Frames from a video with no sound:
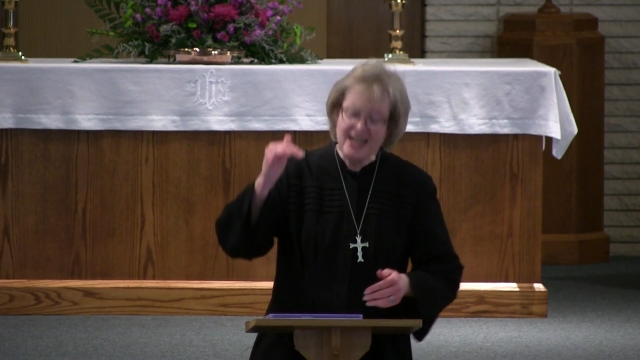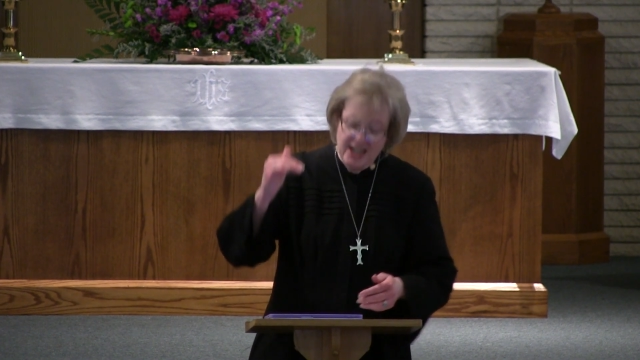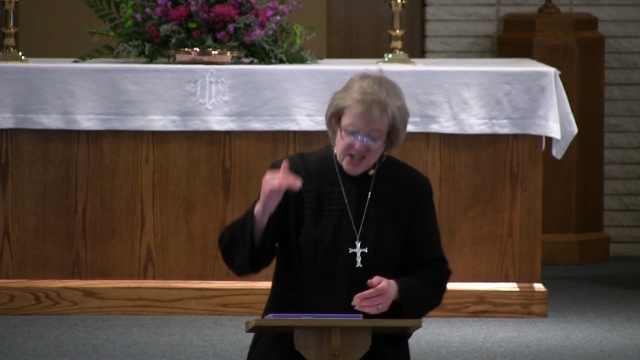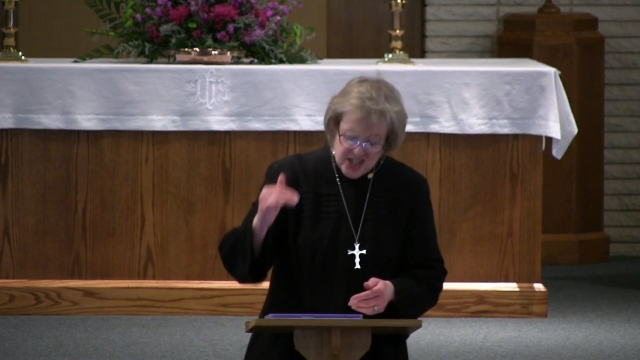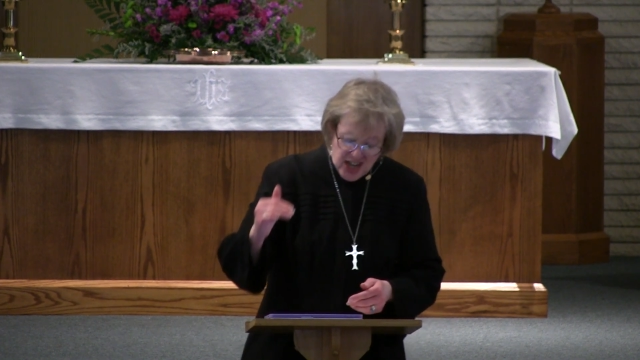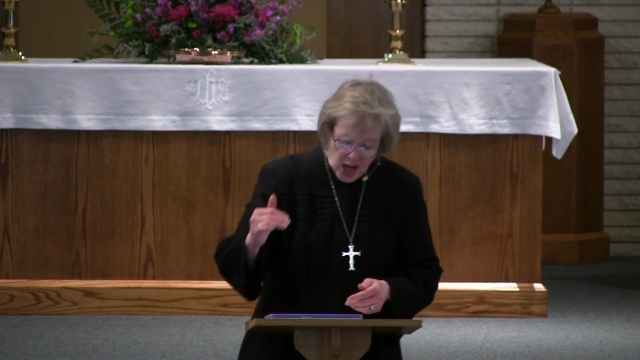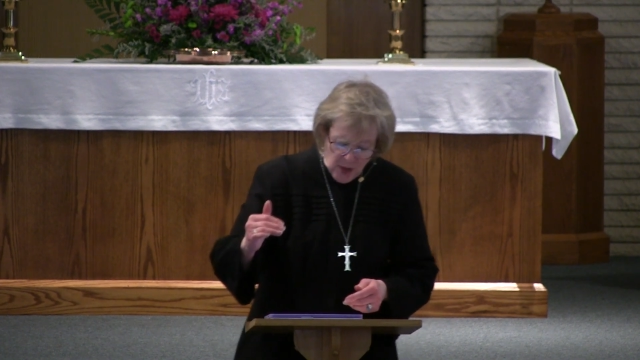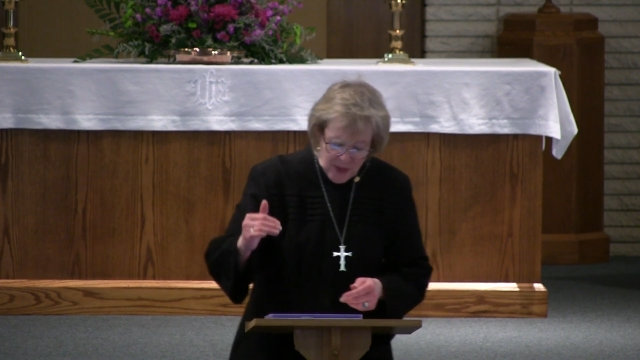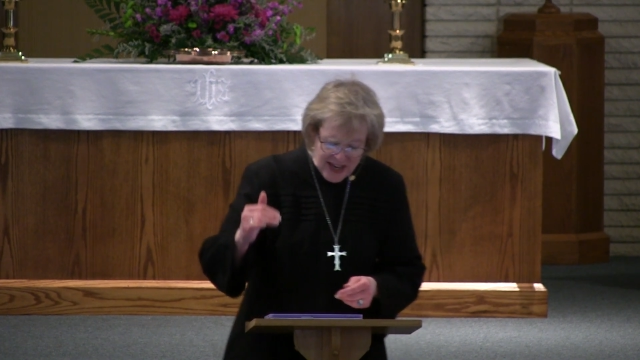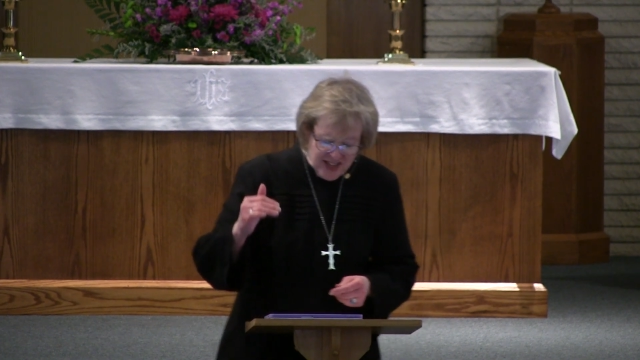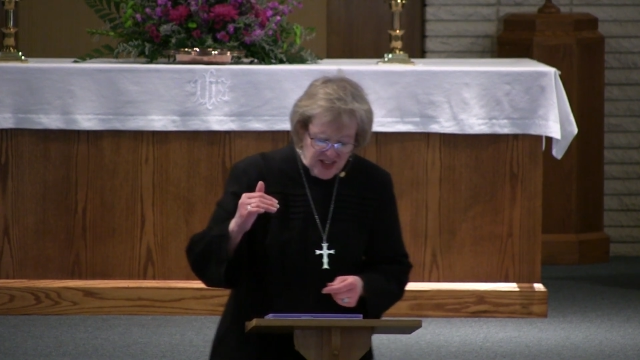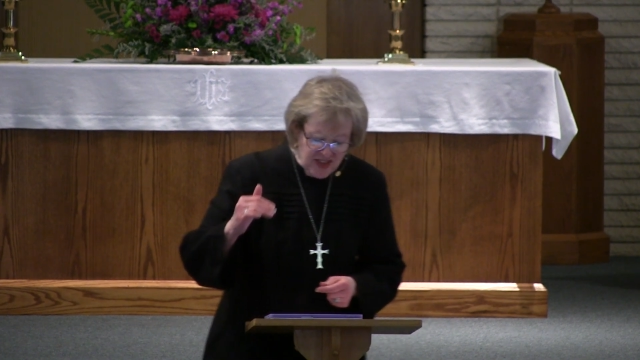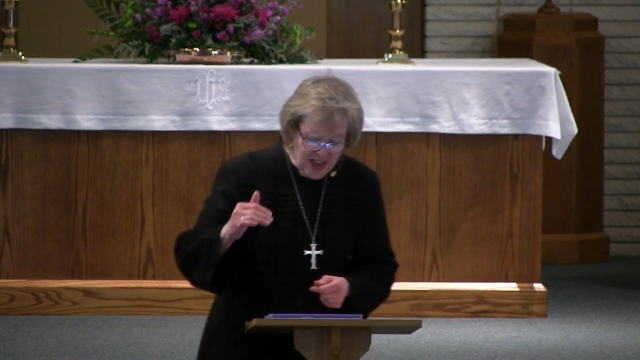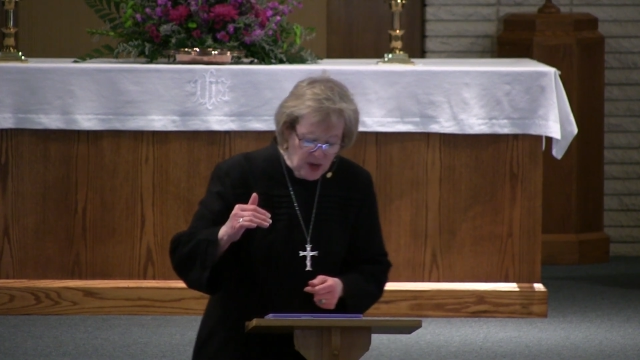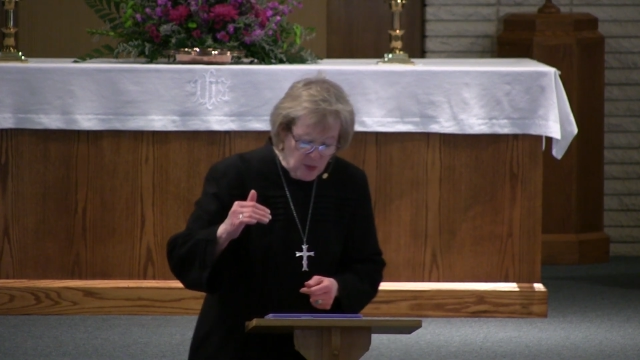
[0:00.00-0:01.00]
knowing
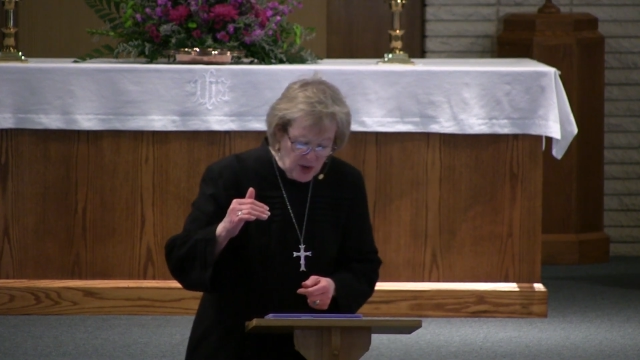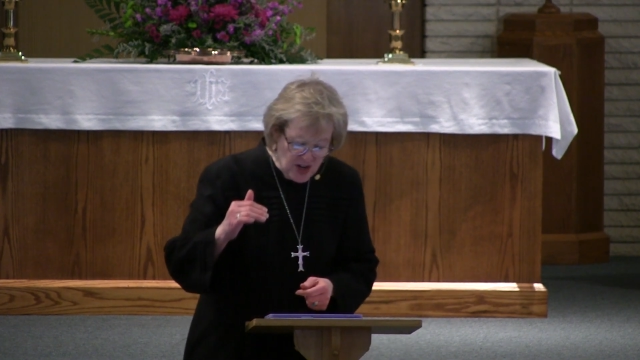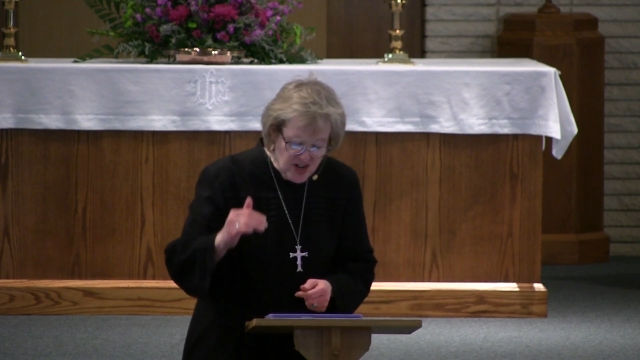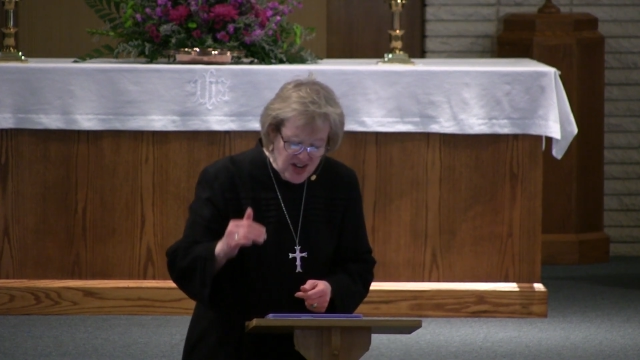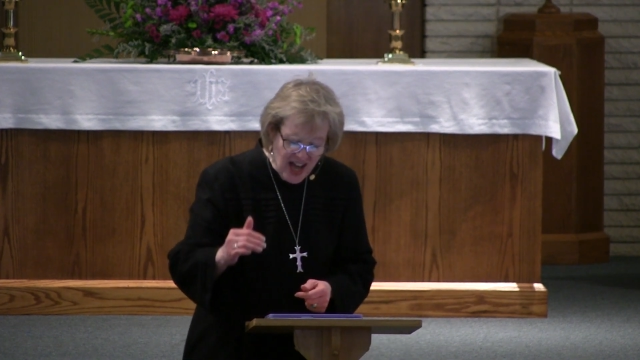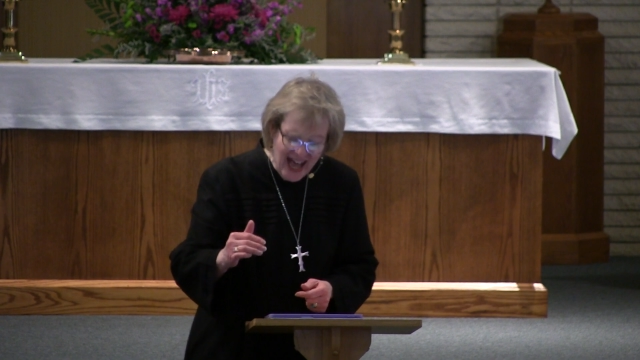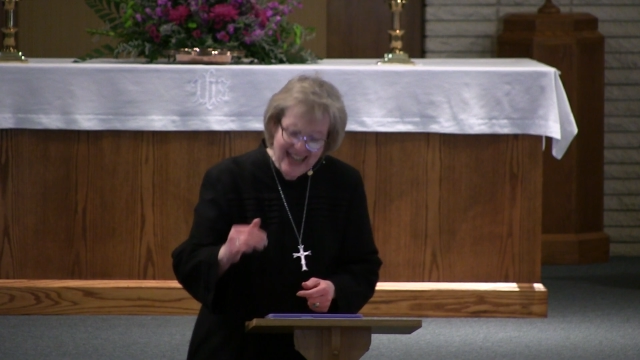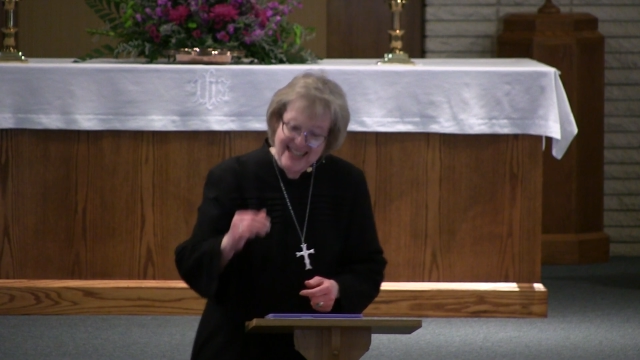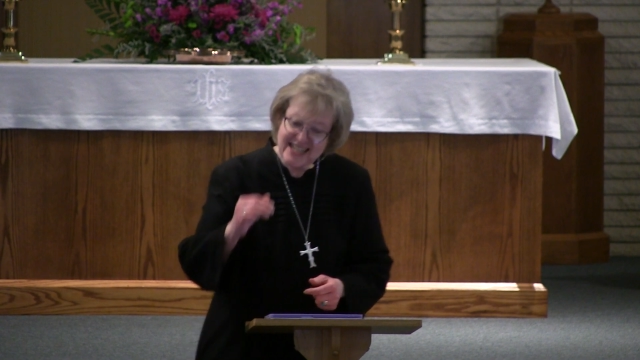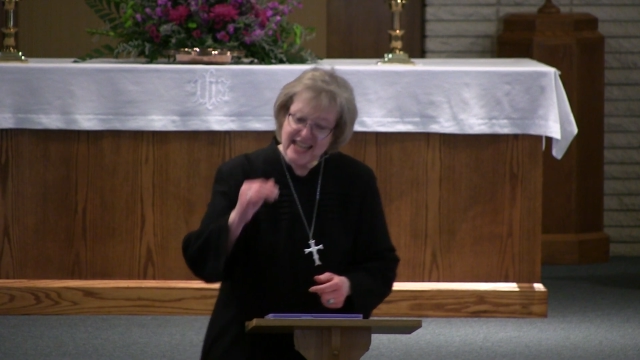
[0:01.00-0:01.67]
that they were not